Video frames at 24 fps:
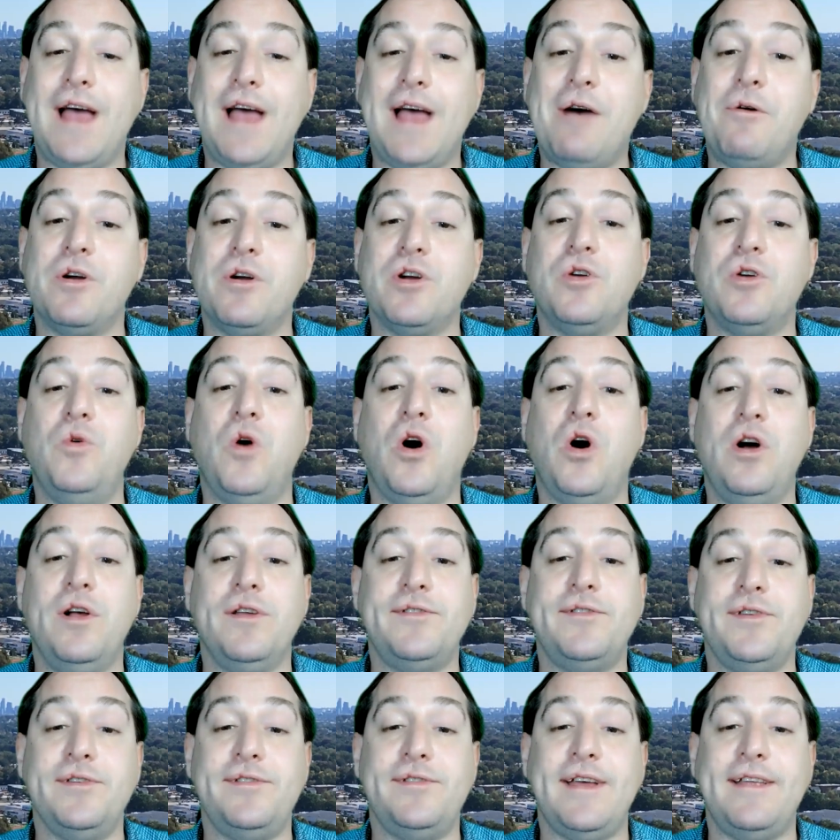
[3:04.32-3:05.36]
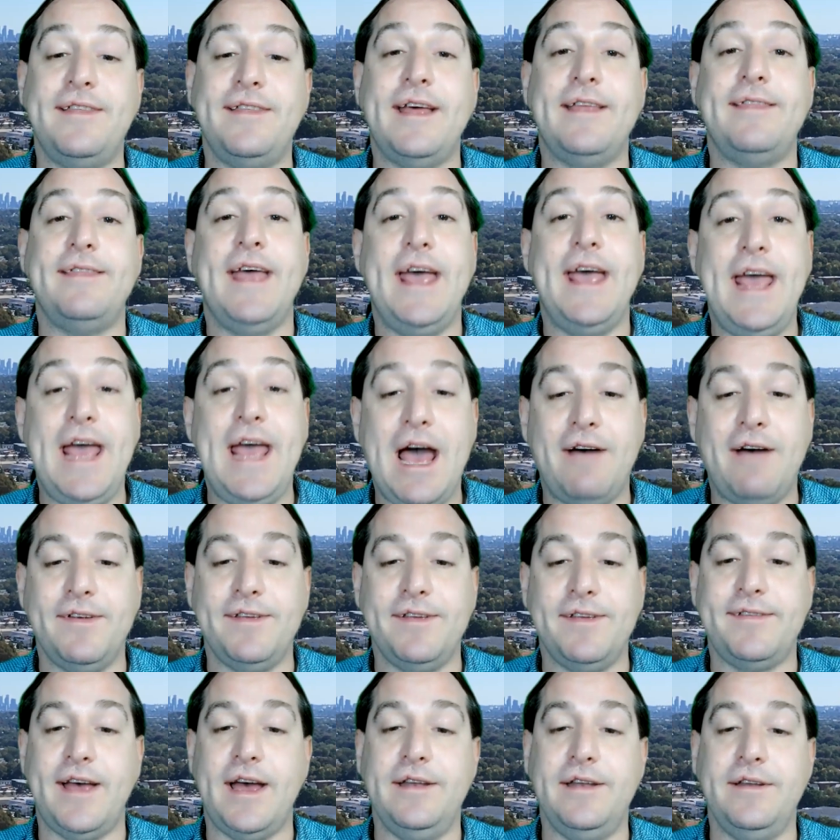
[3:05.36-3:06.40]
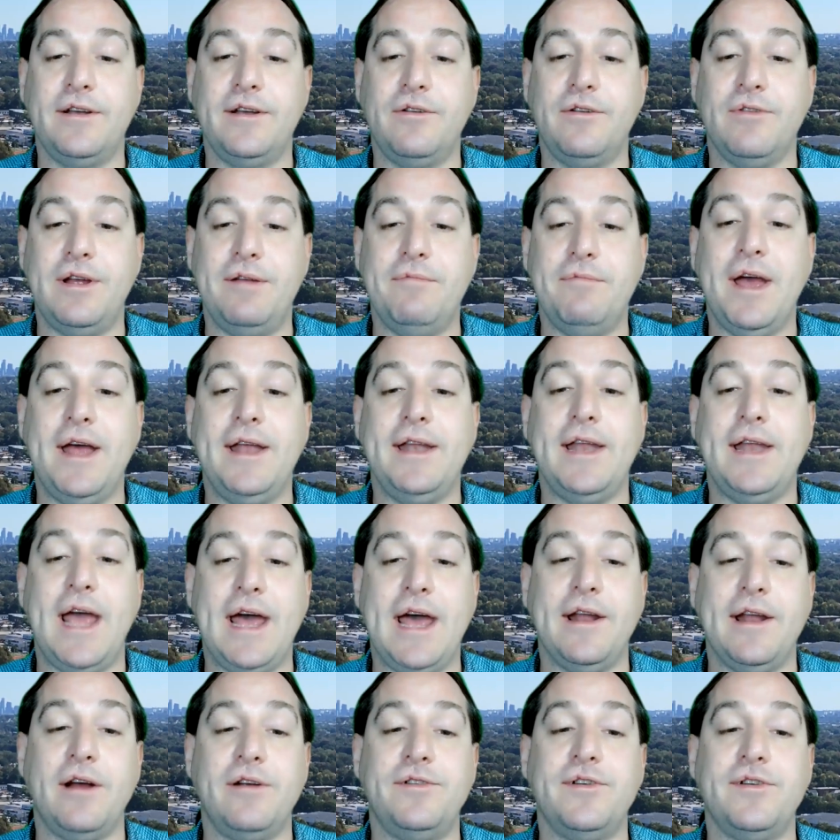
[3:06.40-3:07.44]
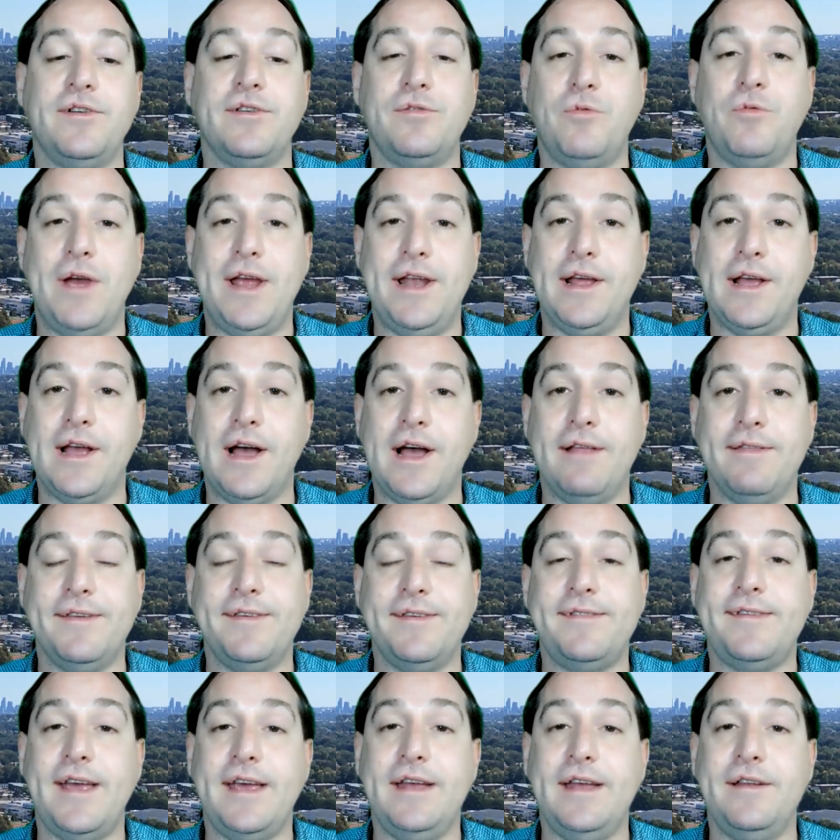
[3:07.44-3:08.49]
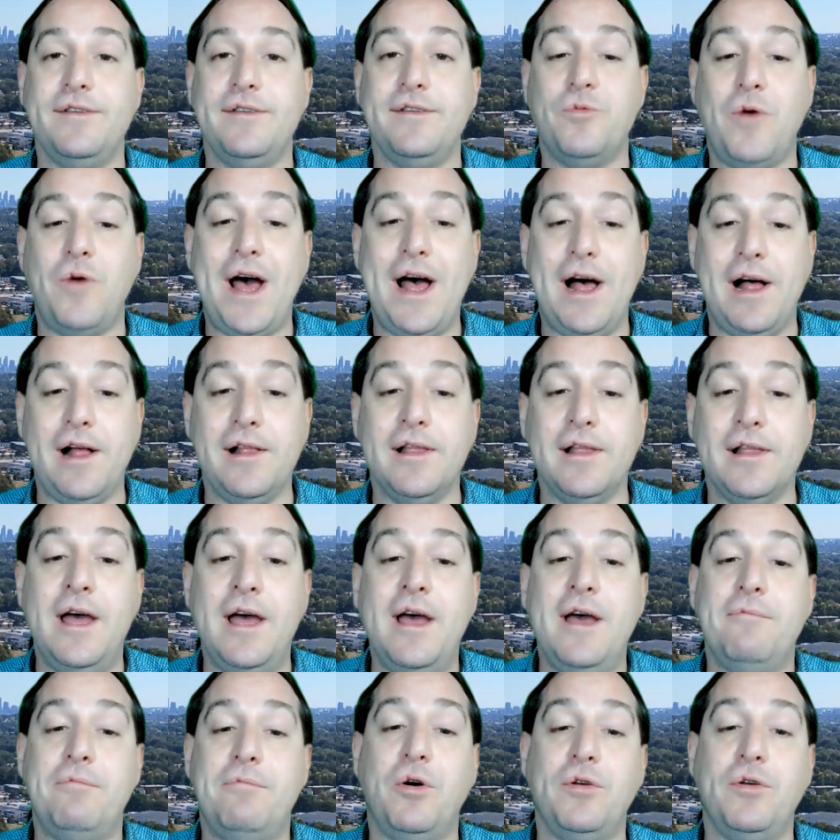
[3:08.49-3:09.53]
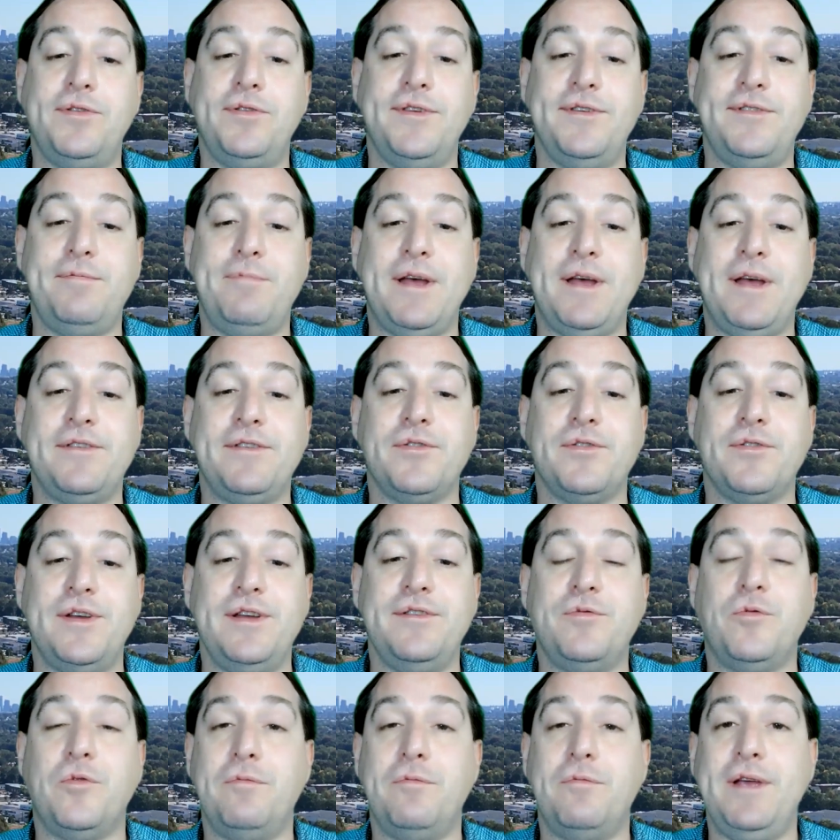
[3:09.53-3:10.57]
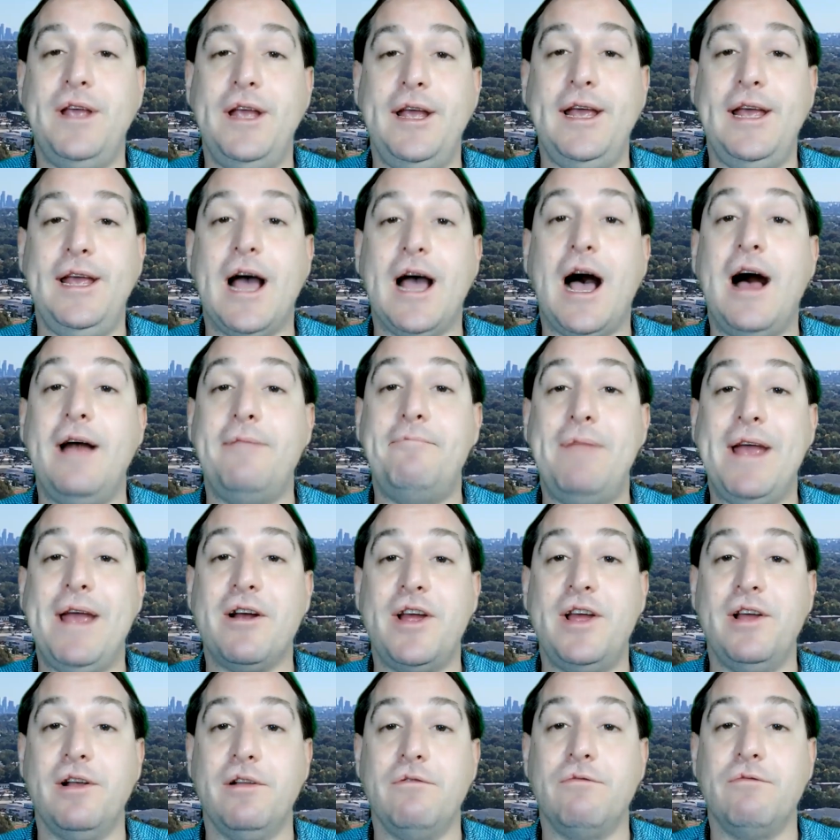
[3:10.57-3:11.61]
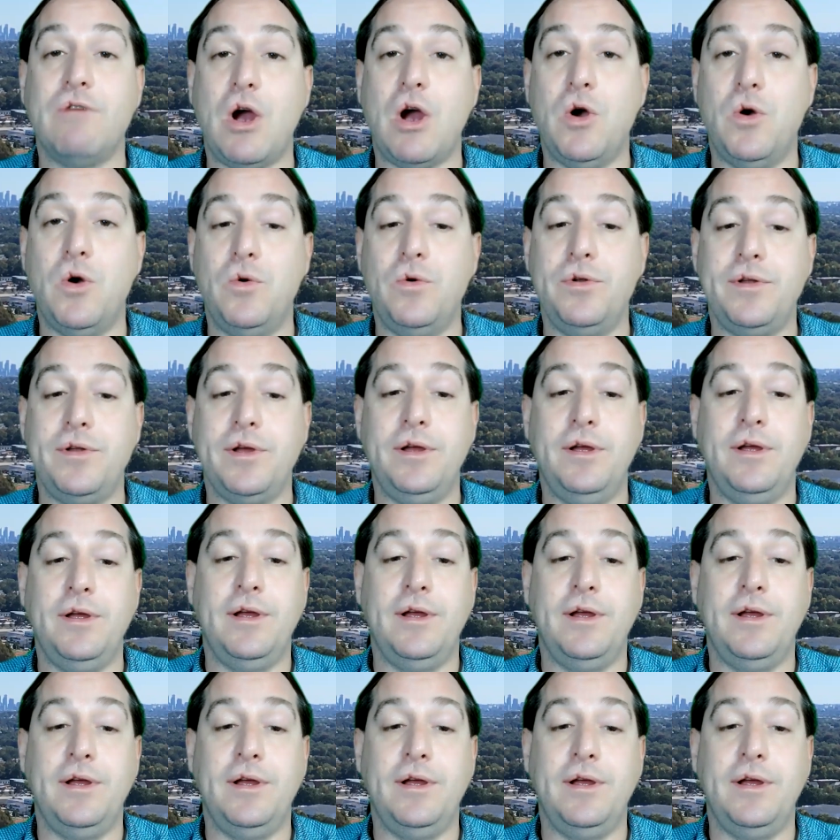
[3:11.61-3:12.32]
Flower, who also said that they have a signed agreement and are just waiting on the state as well. Both dispensaries will be on Bear Hill Road.